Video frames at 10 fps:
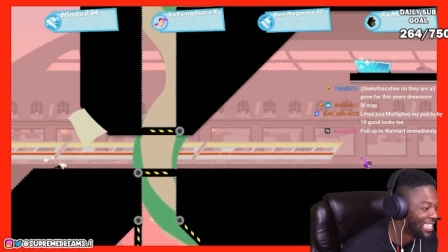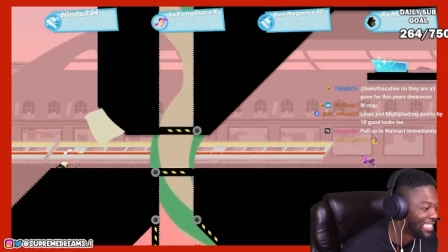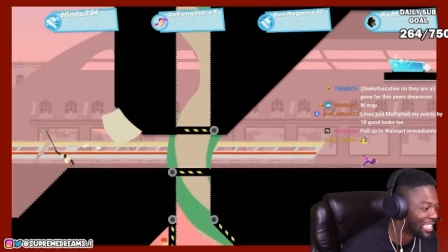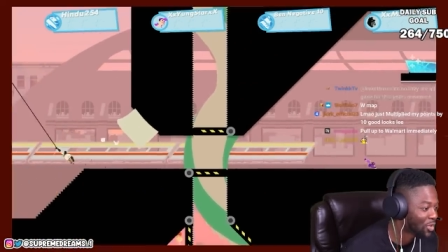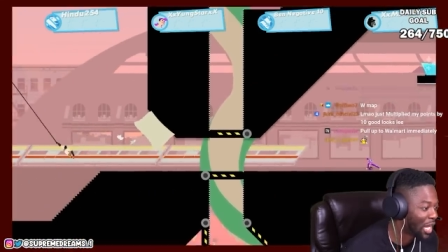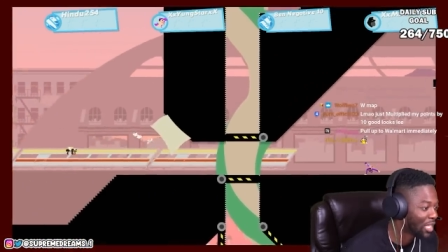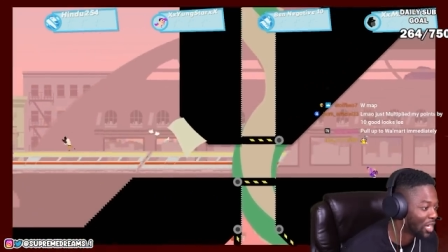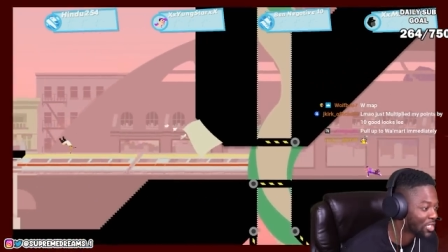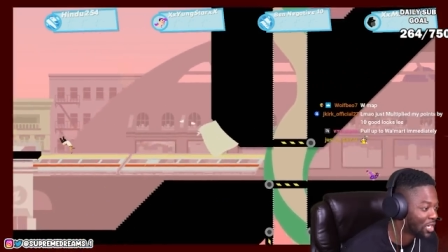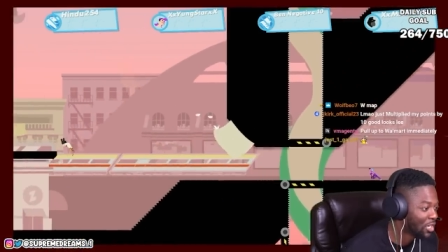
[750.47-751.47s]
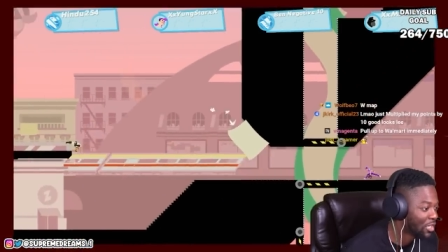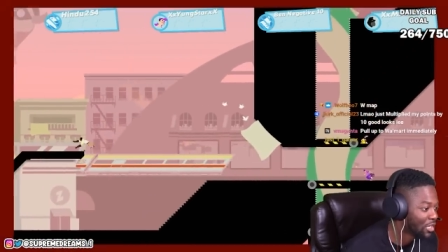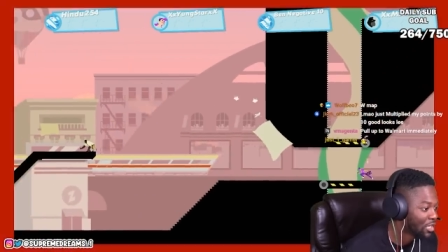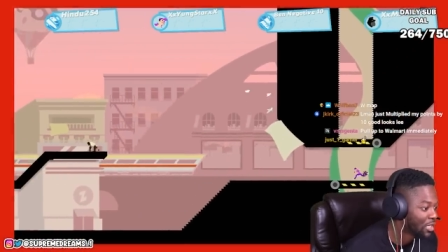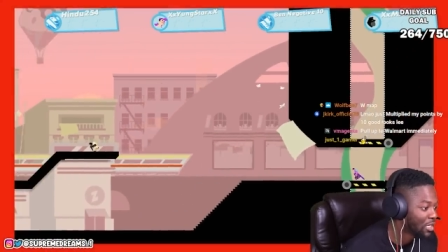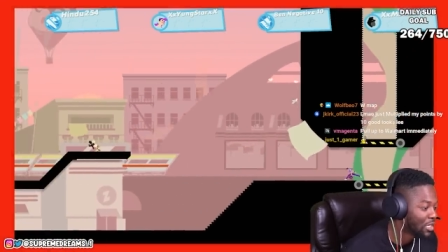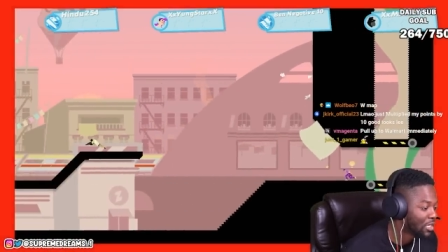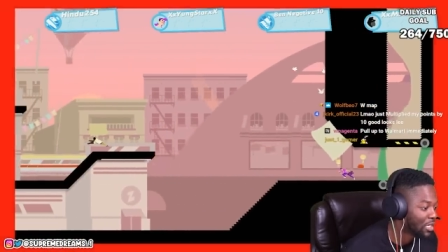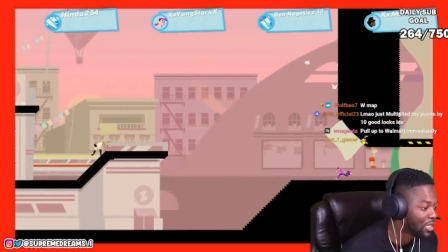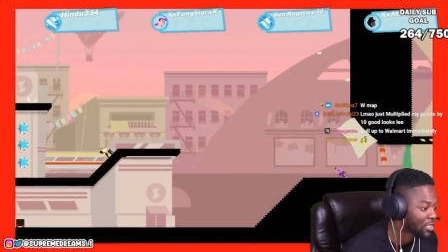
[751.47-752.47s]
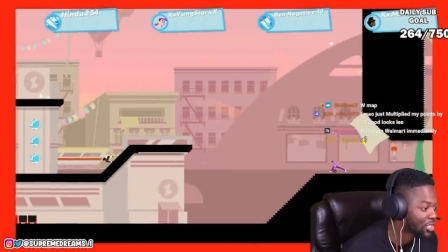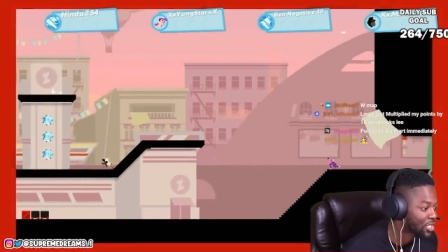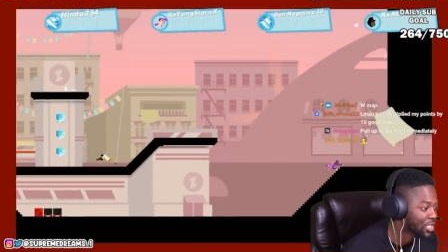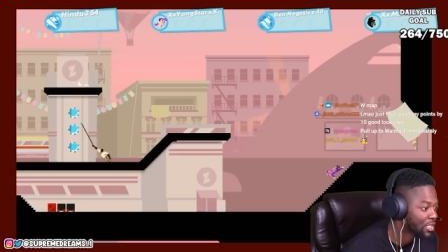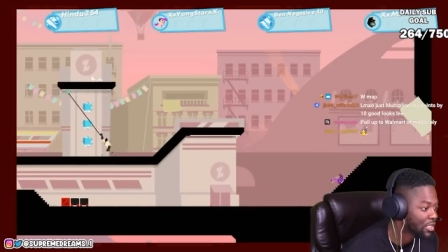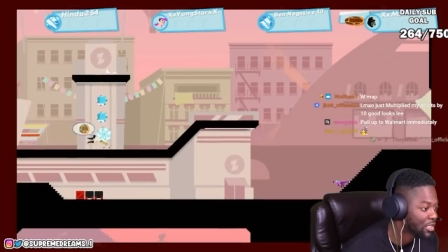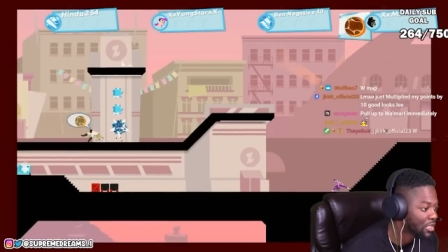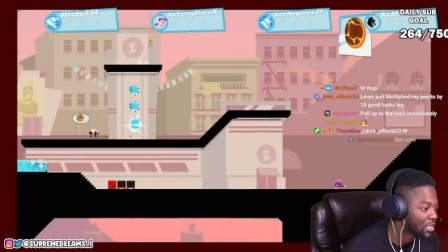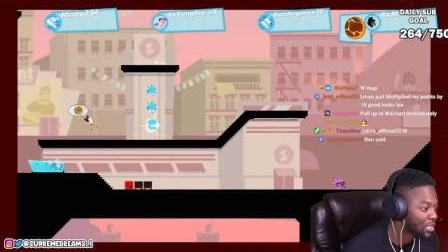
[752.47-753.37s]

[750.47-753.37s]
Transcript: That's what I lost on. Oh shit. Oh yeah, true.